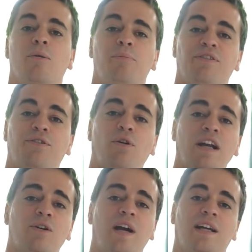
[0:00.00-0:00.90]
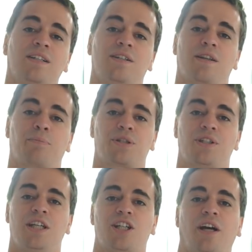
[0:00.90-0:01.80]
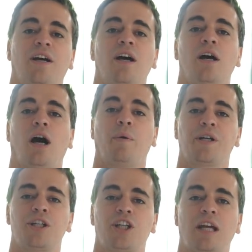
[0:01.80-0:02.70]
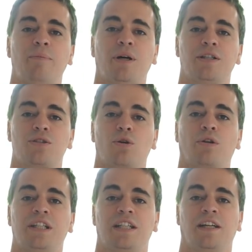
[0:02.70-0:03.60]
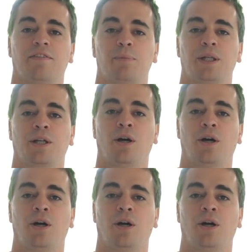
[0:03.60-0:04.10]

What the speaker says: Before I crack into the procedure, I want to share my story to give a bit of